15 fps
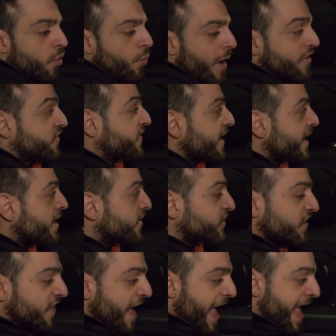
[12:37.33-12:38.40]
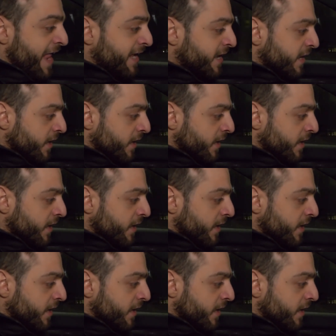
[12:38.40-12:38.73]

Oh, it's taking us to the end.